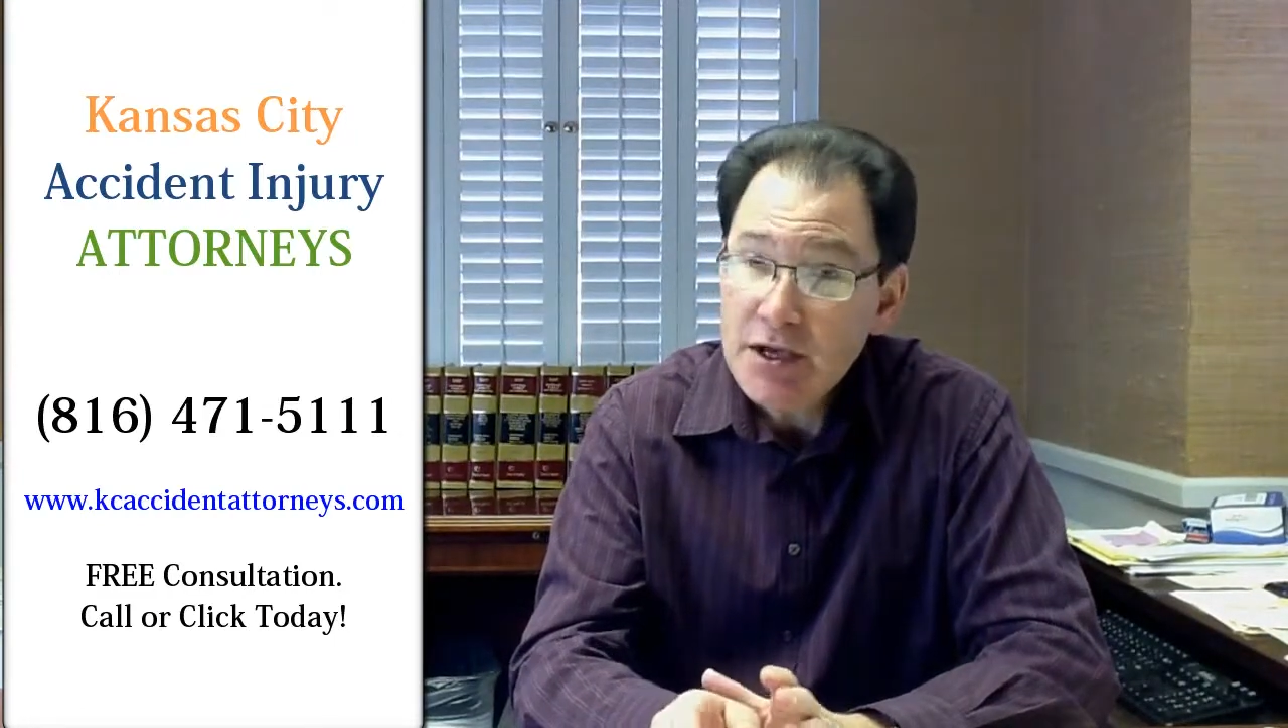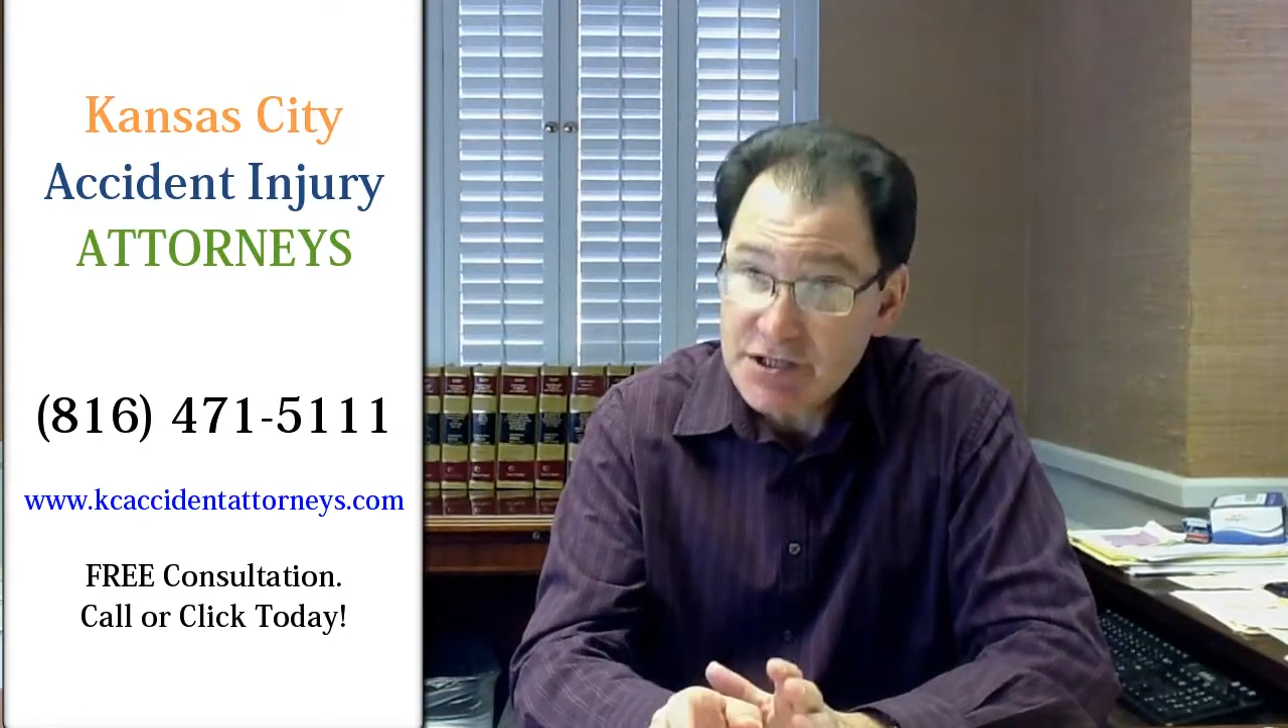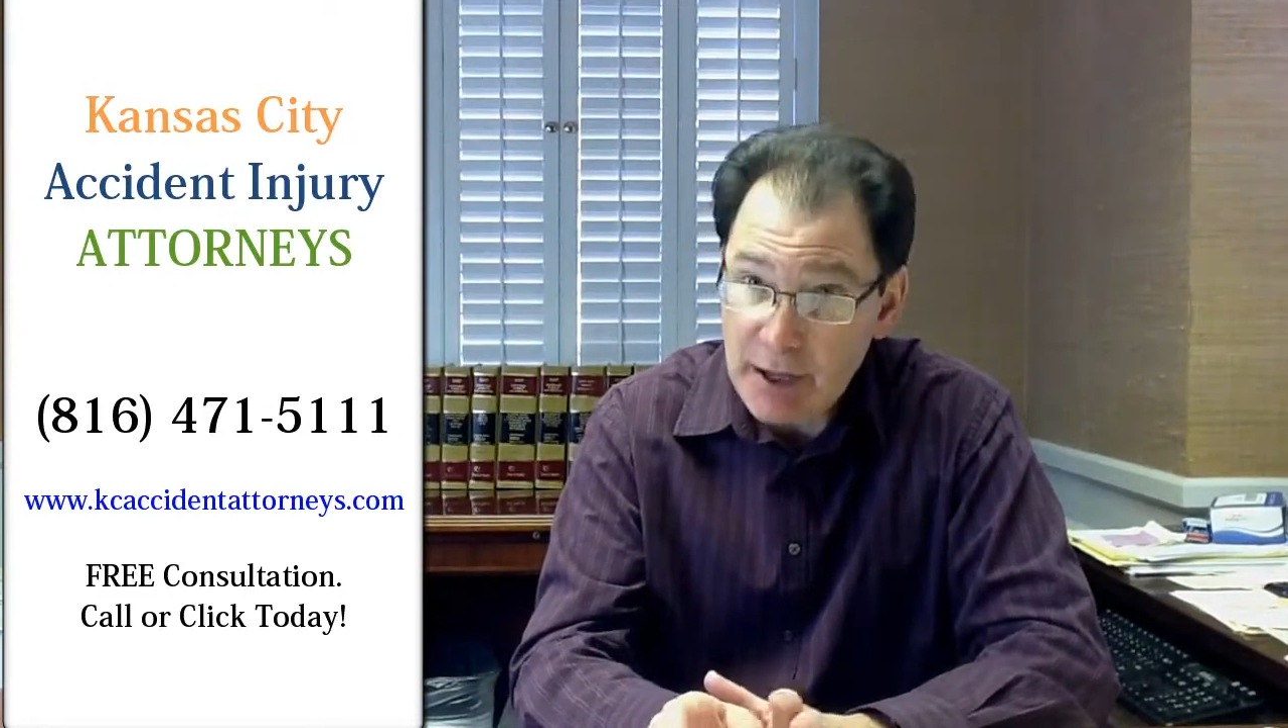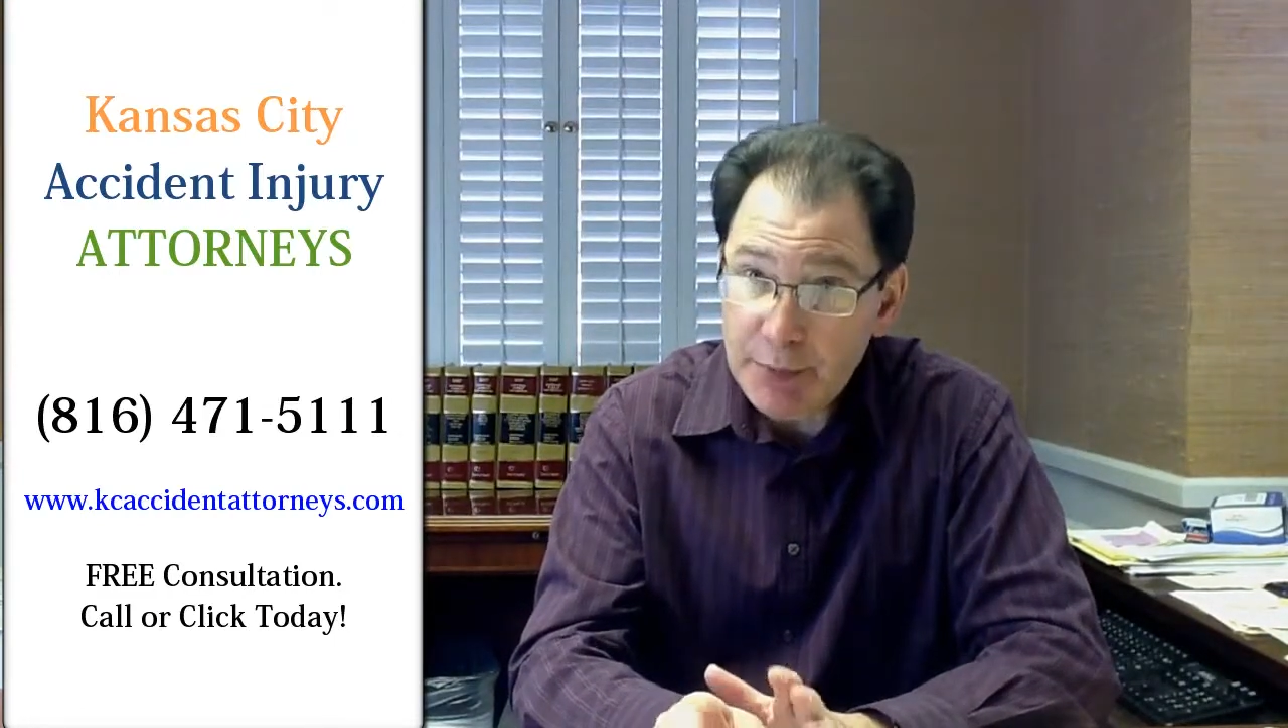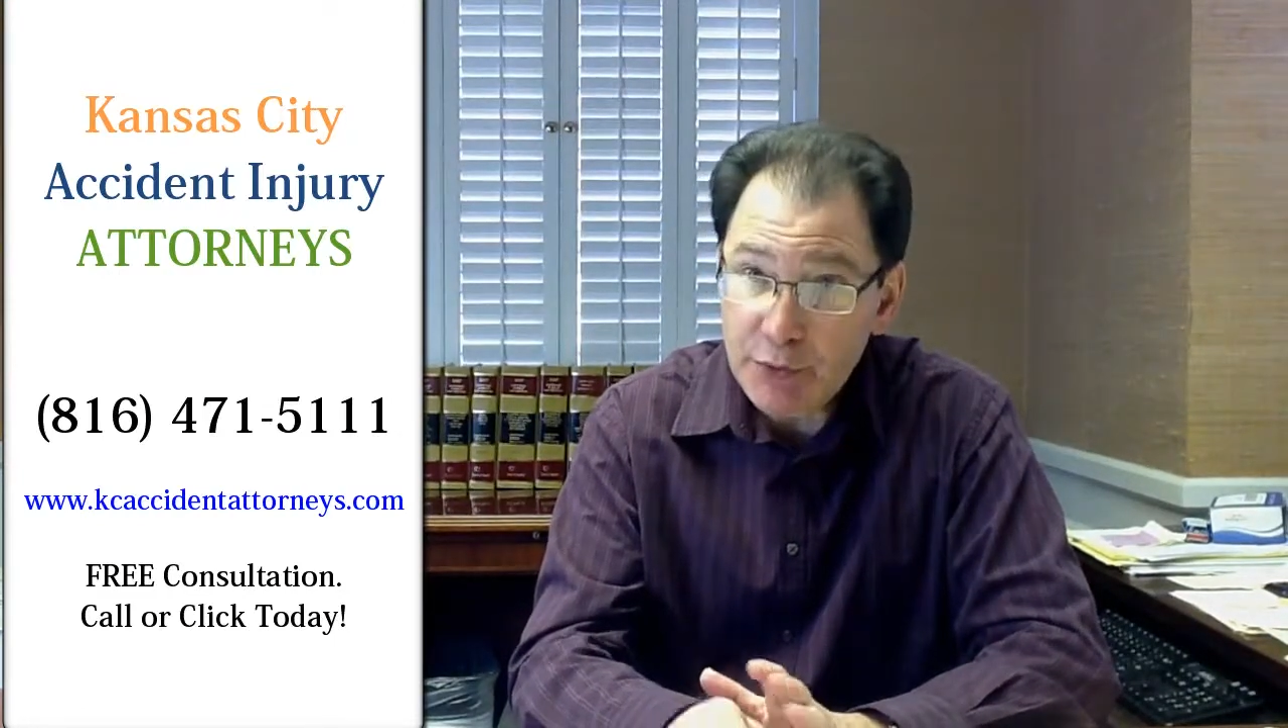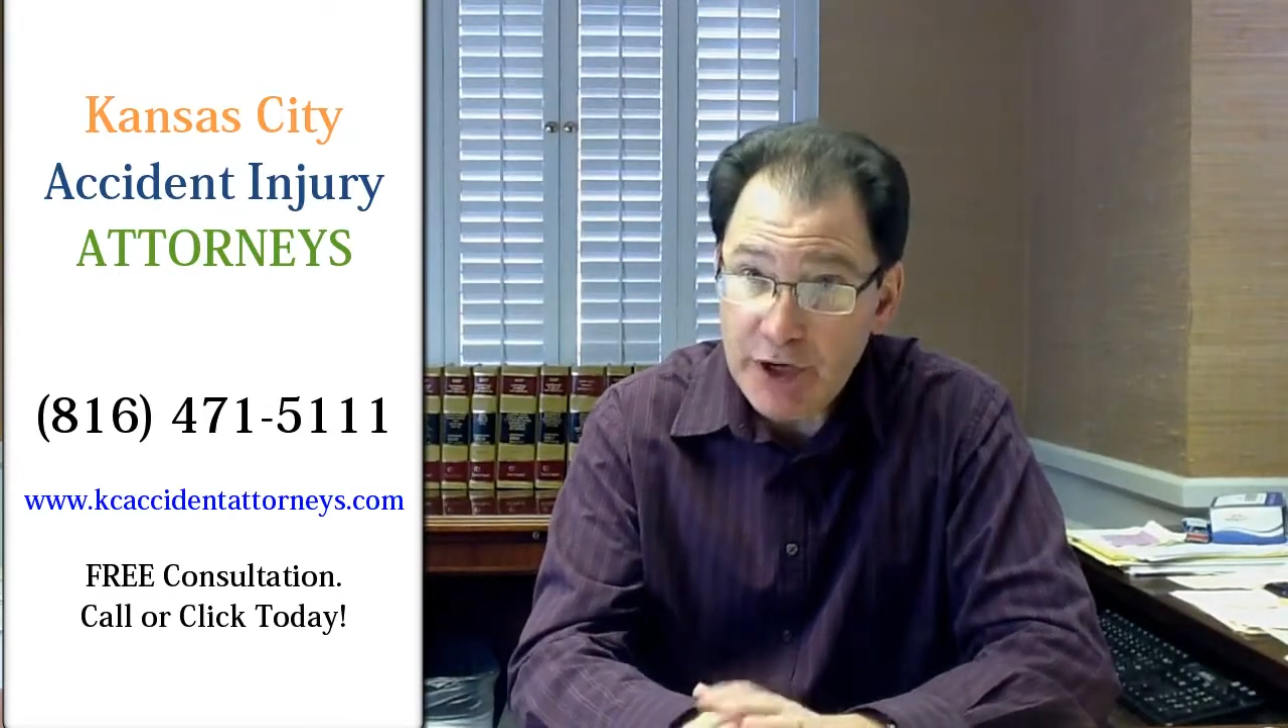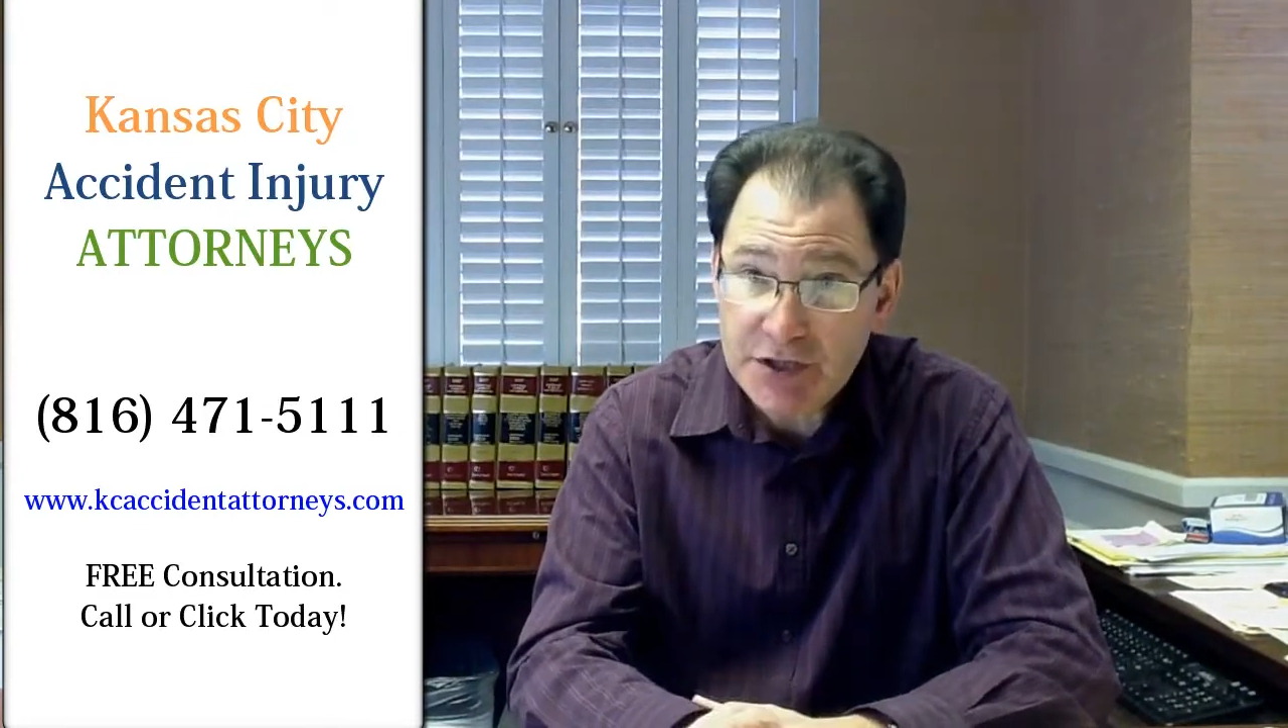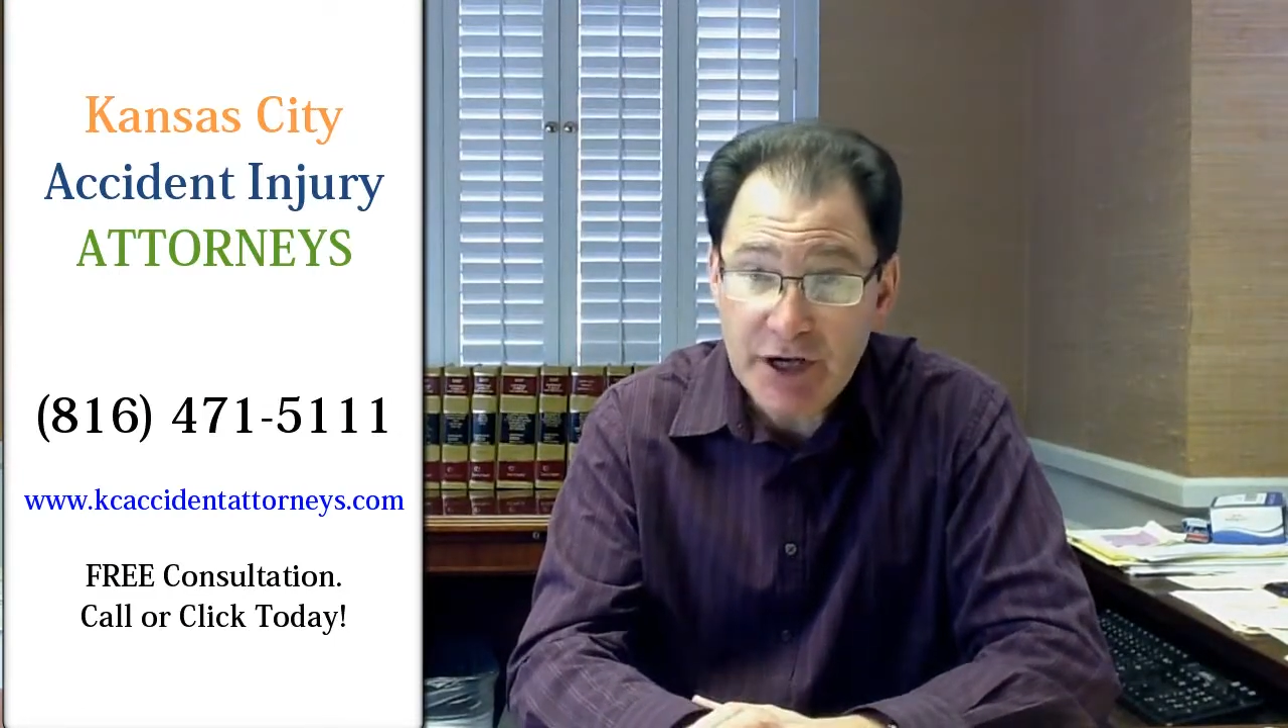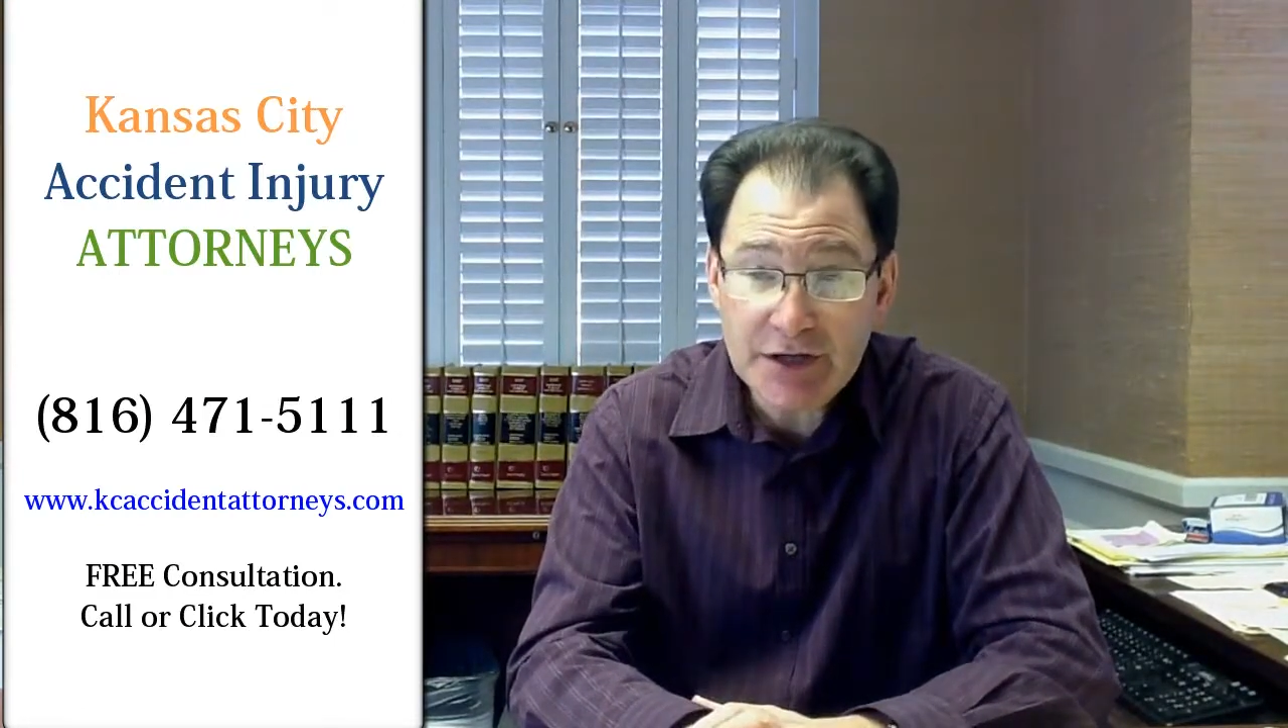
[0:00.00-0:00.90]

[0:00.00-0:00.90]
separation